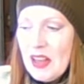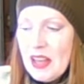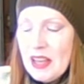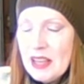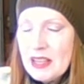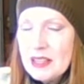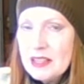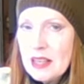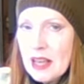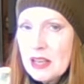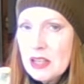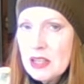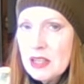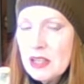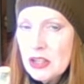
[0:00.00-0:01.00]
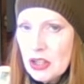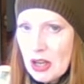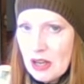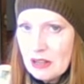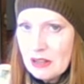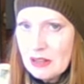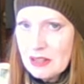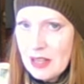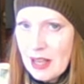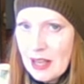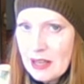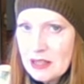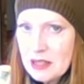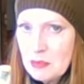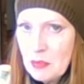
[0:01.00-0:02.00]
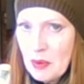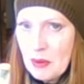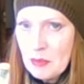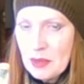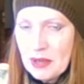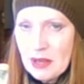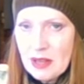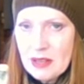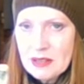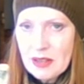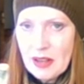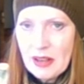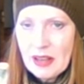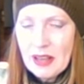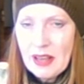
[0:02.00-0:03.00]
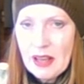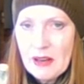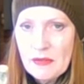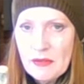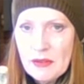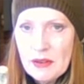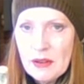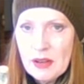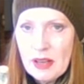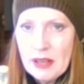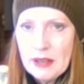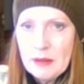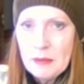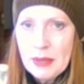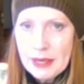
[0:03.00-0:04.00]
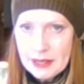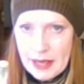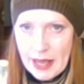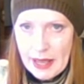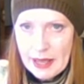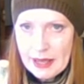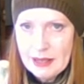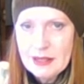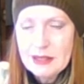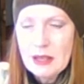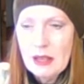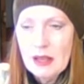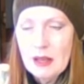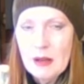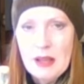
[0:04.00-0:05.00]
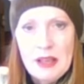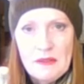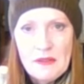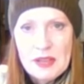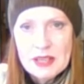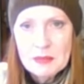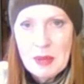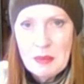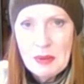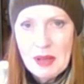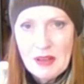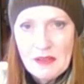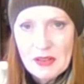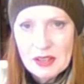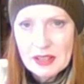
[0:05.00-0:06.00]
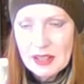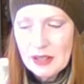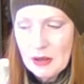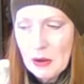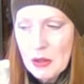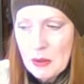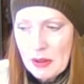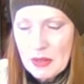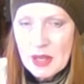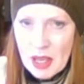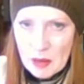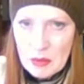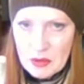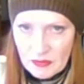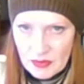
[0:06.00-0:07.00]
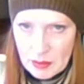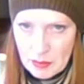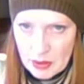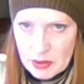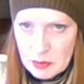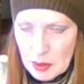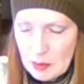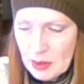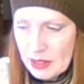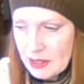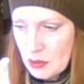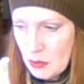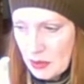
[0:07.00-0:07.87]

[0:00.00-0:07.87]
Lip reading: It's actually a child's hat, but because I have a pinhead, it fits me perfectly. Although I think it would fit most people, it is